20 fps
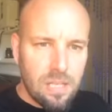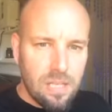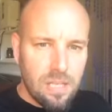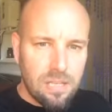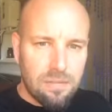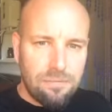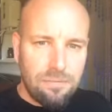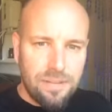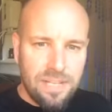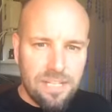
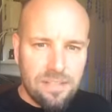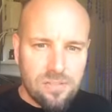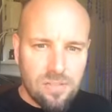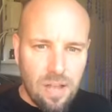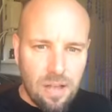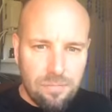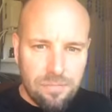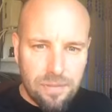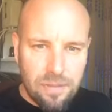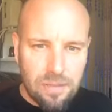It feeds
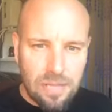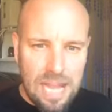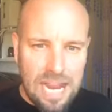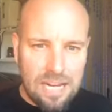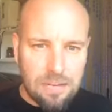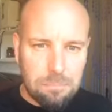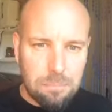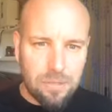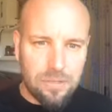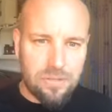off the
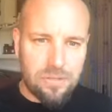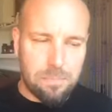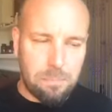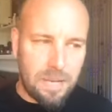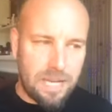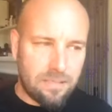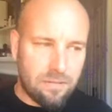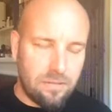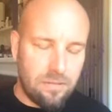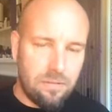lack
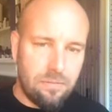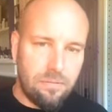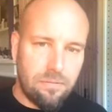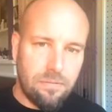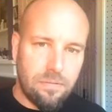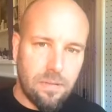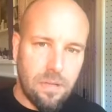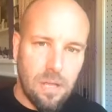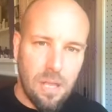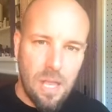perspective
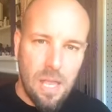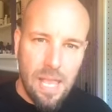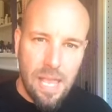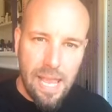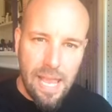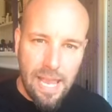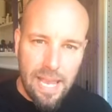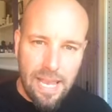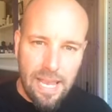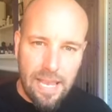
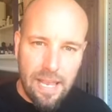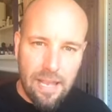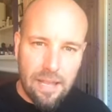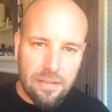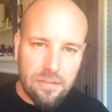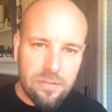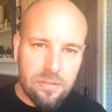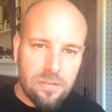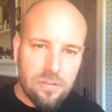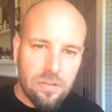
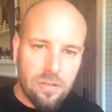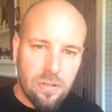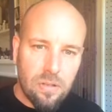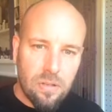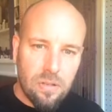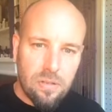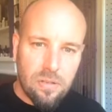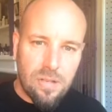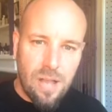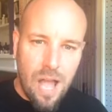and
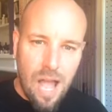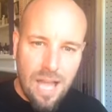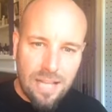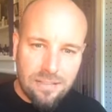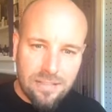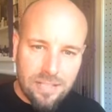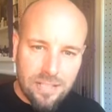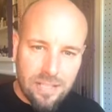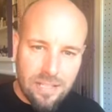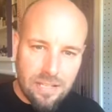
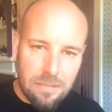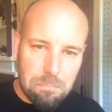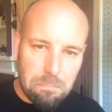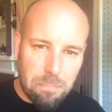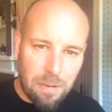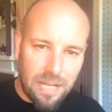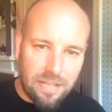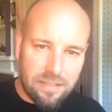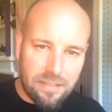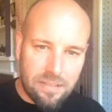not an
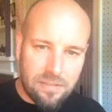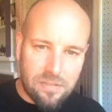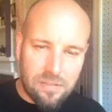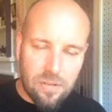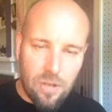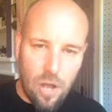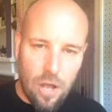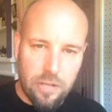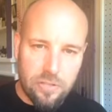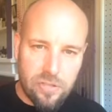abundance
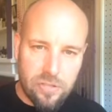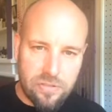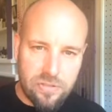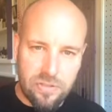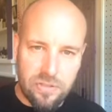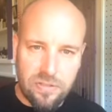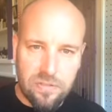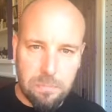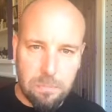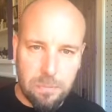consciousness